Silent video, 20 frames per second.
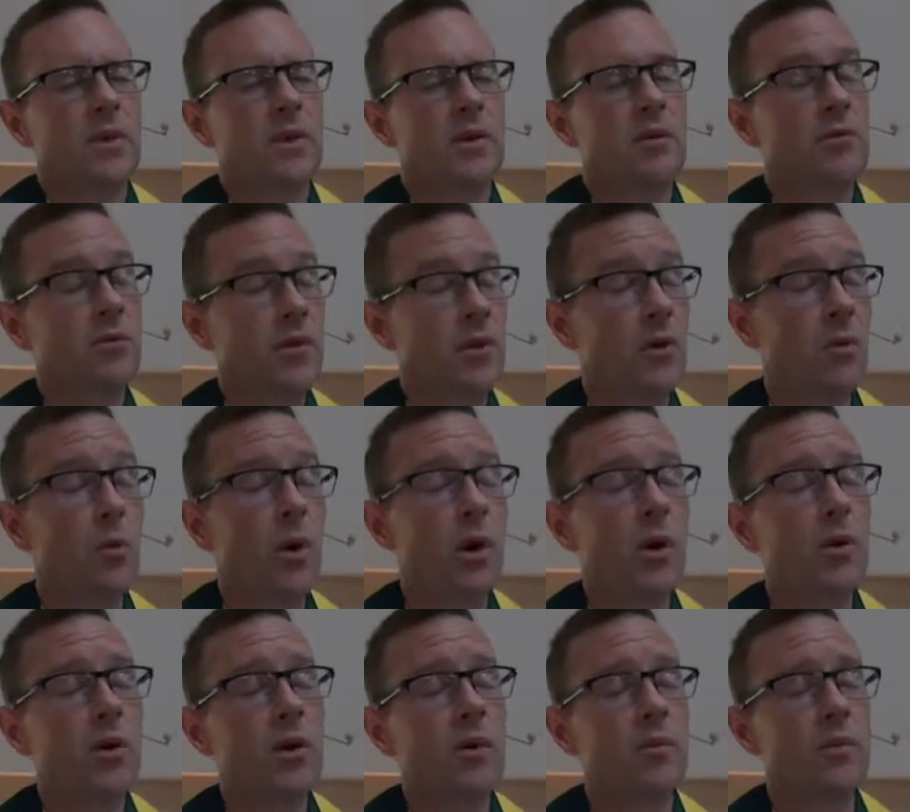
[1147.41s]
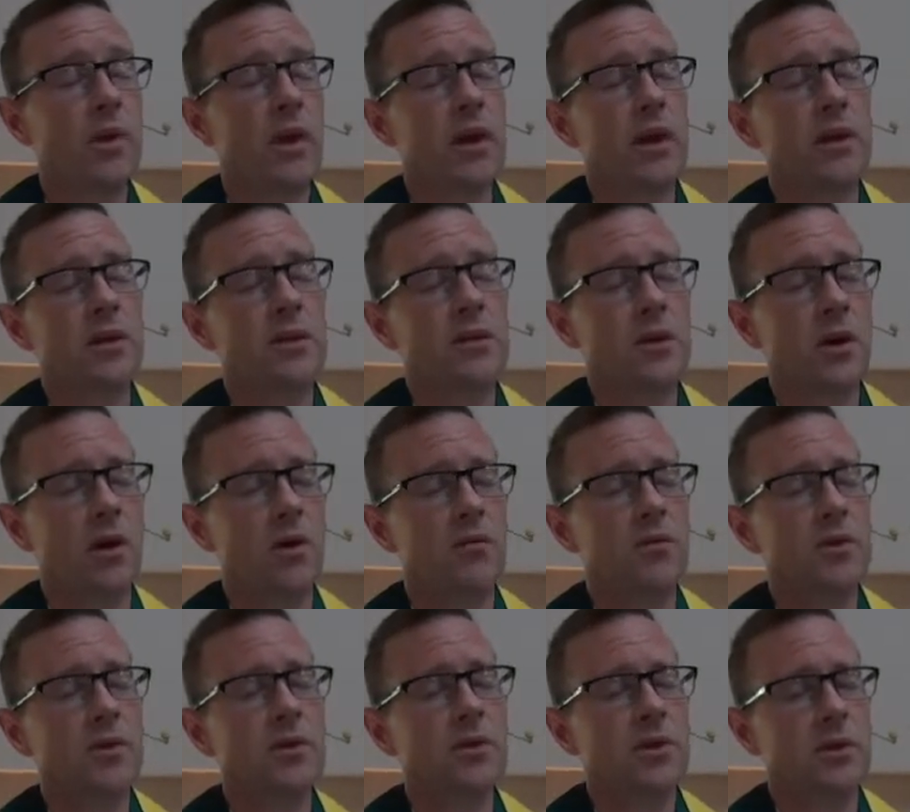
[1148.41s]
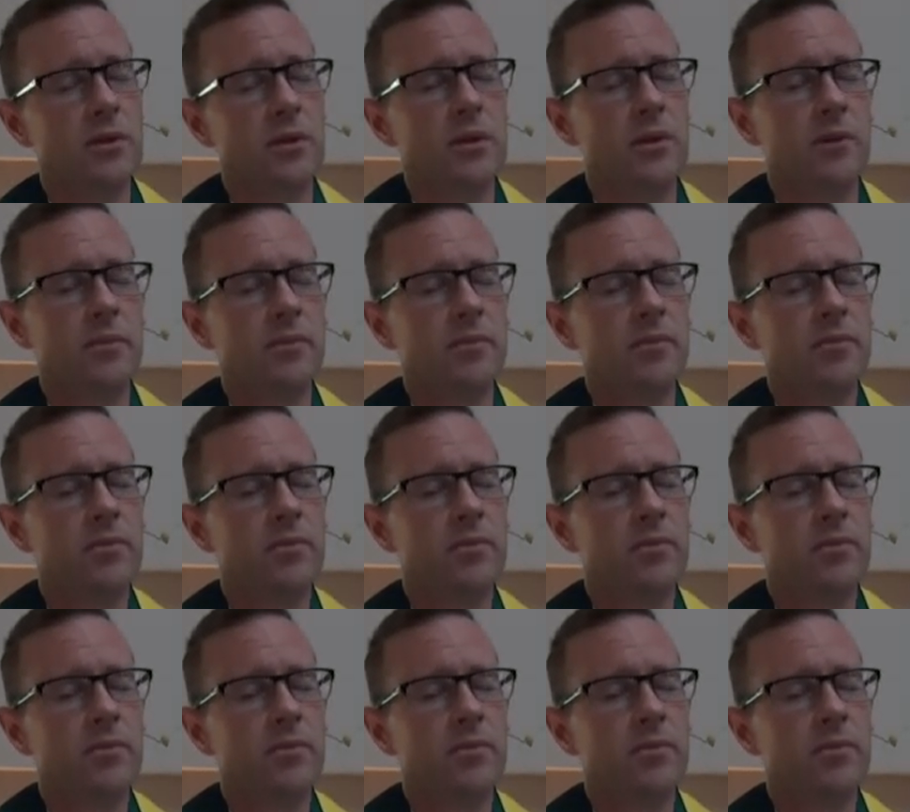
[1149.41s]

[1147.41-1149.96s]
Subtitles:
and for the welcome that is offered to them